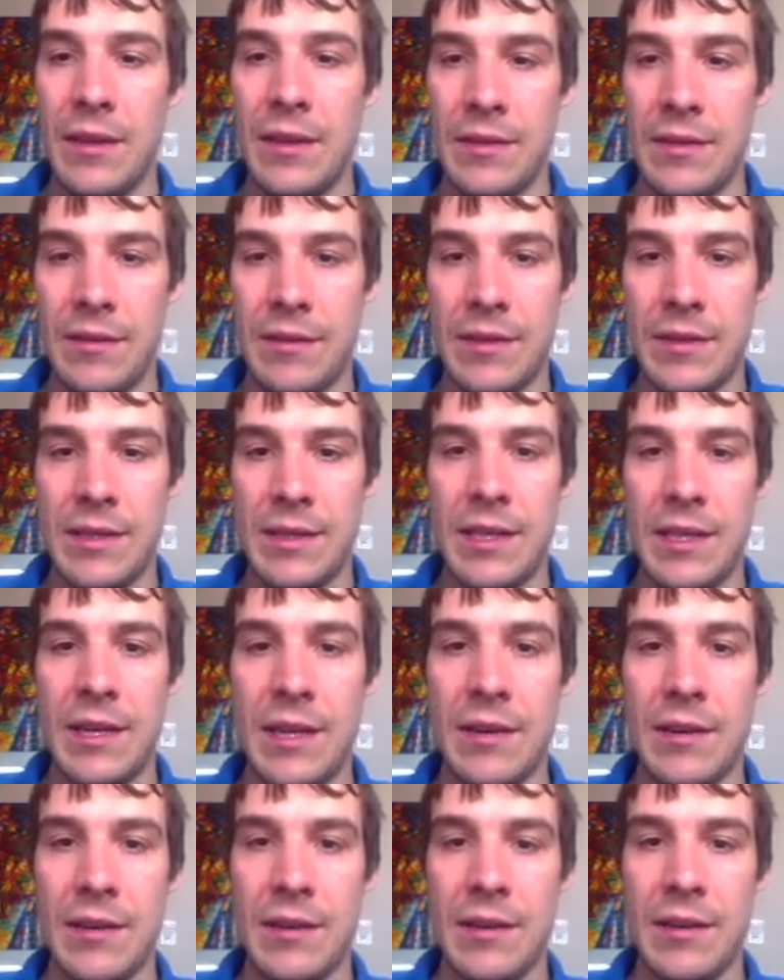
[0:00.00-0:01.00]
So you can see
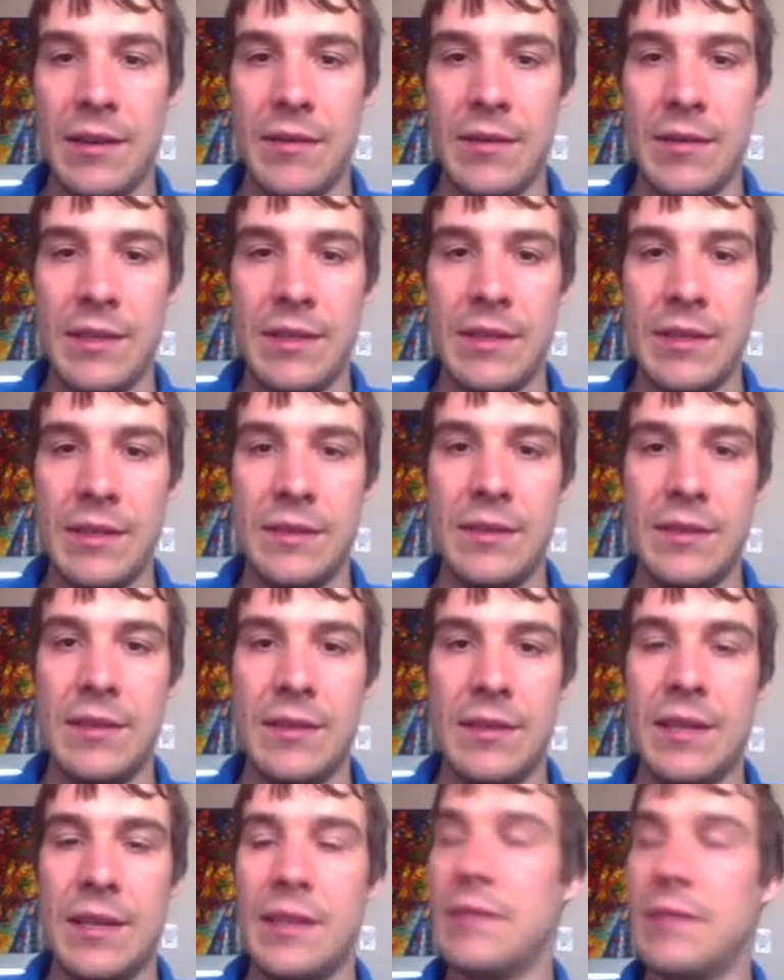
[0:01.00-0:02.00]
here, this is
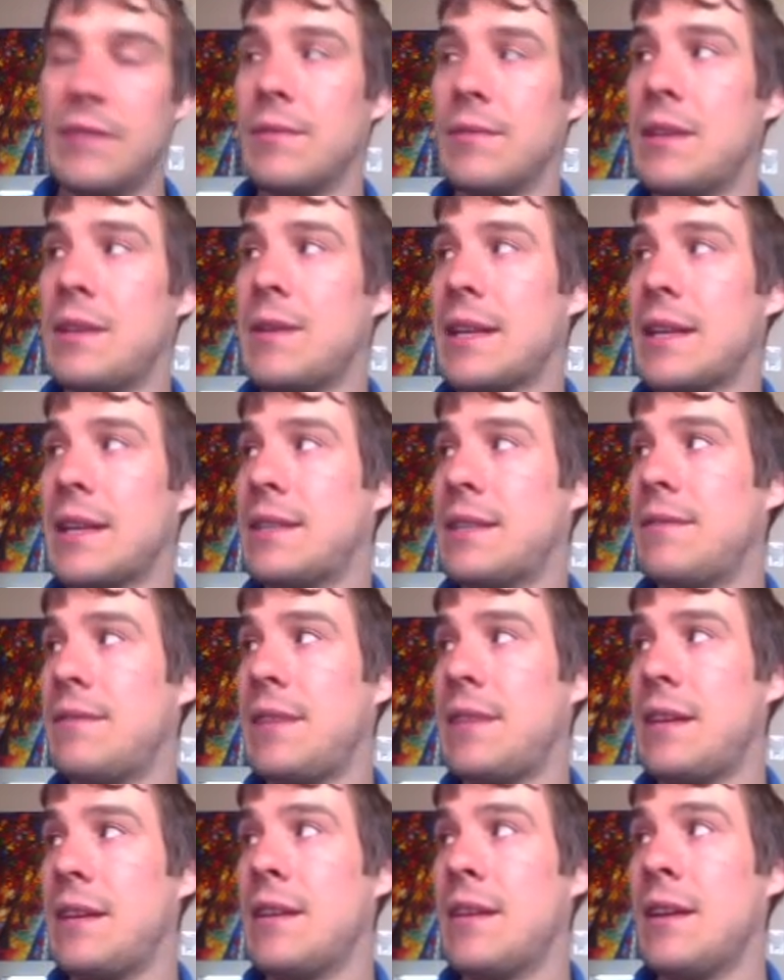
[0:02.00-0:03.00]
the
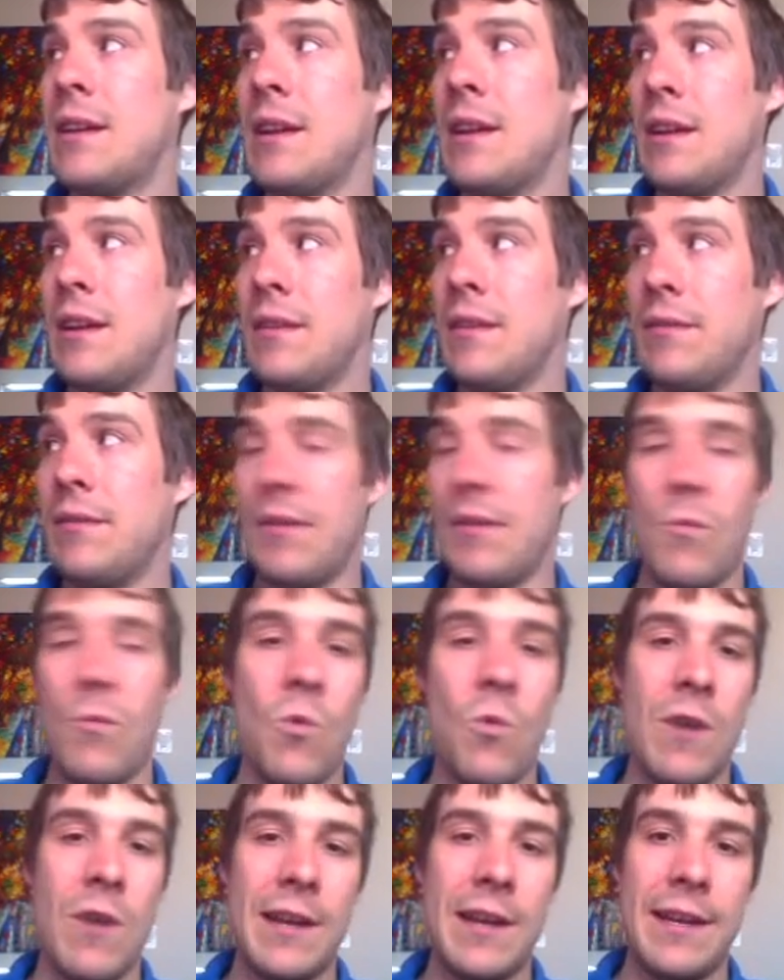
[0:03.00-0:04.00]
radioactivity from
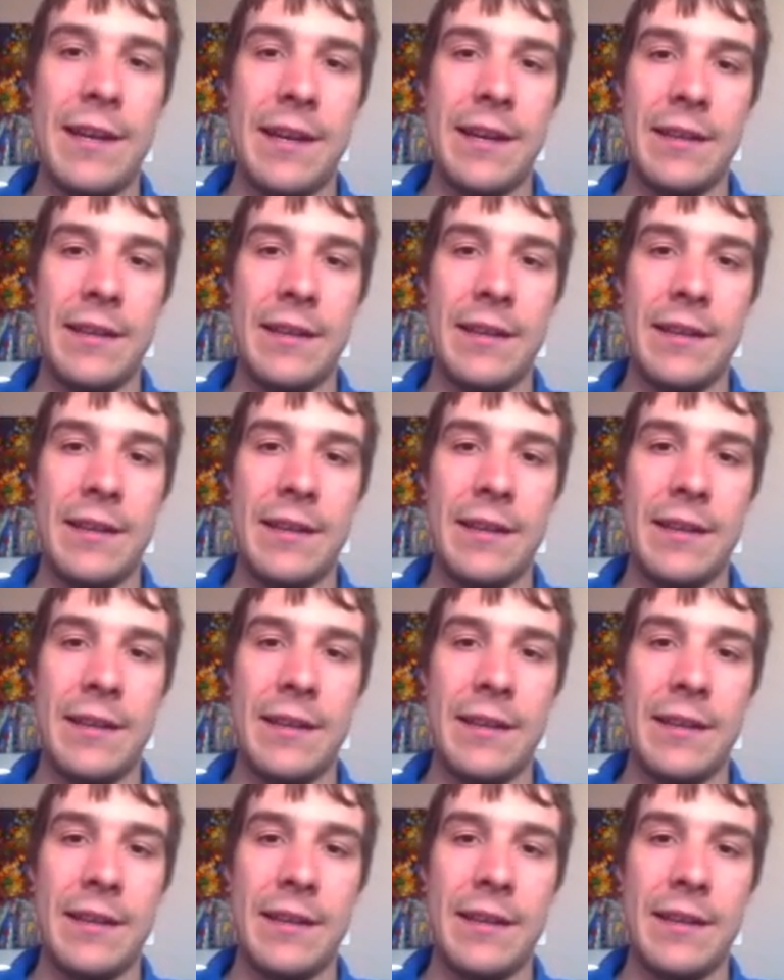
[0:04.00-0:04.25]
1 at the